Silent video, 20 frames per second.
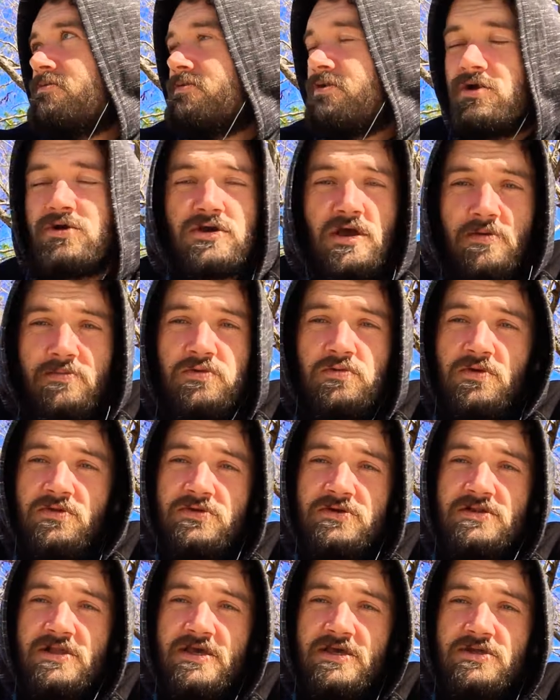you're coming
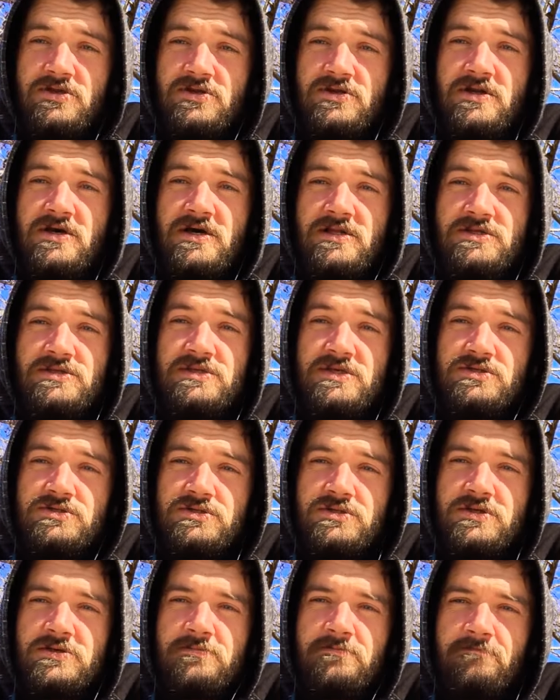whether you like it or not,
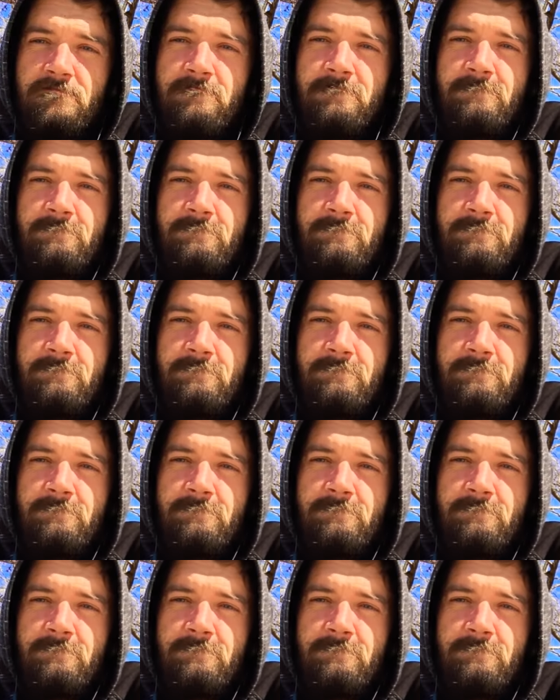essentially.